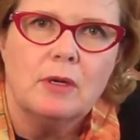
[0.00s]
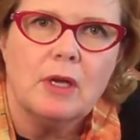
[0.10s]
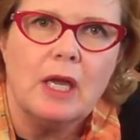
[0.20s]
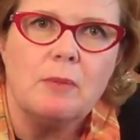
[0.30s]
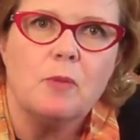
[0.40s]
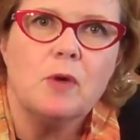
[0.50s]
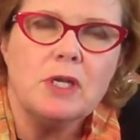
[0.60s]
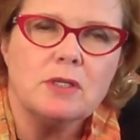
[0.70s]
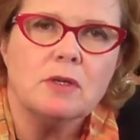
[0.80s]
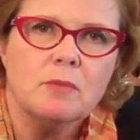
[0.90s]
Okay,
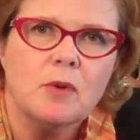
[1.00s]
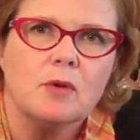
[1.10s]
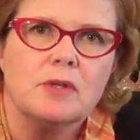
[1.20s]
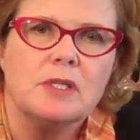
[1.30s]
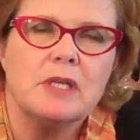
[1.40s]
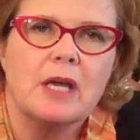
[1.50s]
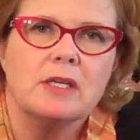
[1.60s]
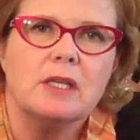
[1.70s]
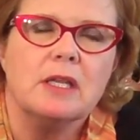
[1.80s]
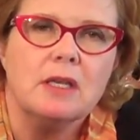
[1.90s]
preterm birth is
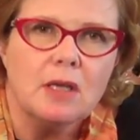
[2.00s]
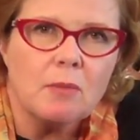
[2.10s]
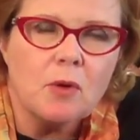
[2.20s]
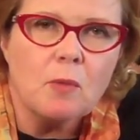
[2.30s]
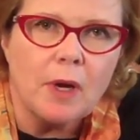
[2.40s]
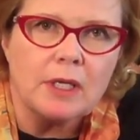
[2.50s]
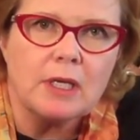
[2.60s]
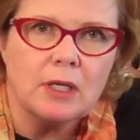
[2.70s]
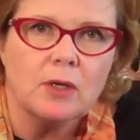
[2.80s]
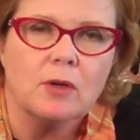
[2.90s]
actually the #1
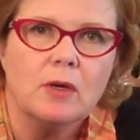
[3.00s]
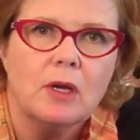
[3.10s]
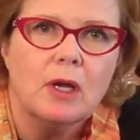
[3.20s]
killer,